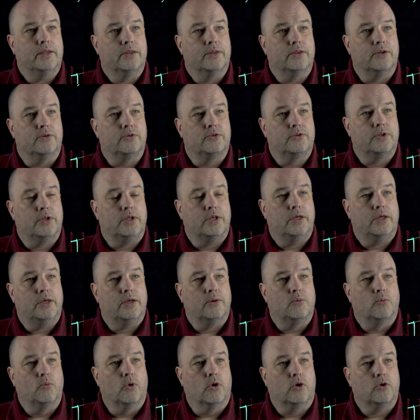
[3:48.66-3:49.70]
There's
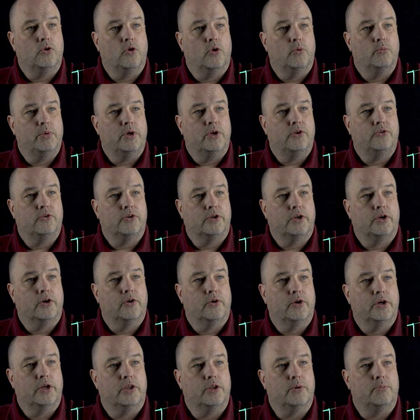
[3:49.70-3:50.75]
the workload-based
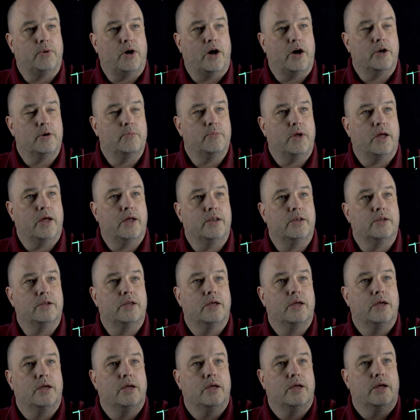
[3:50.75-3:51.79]
security on the bottom end,
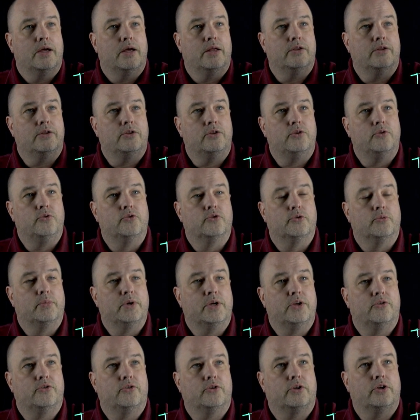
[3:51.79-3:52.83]
and then the
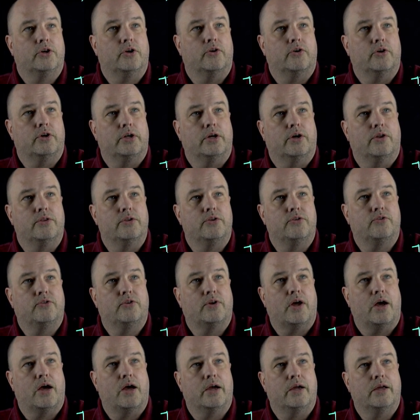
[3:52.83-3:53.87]
user-based security on this
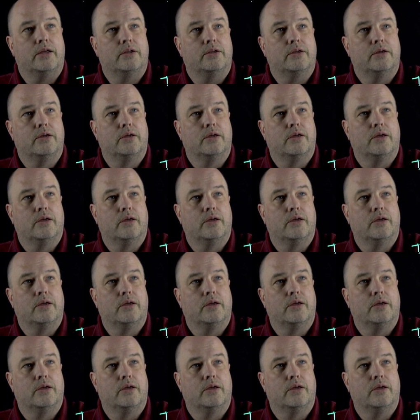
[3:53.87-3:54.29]
side.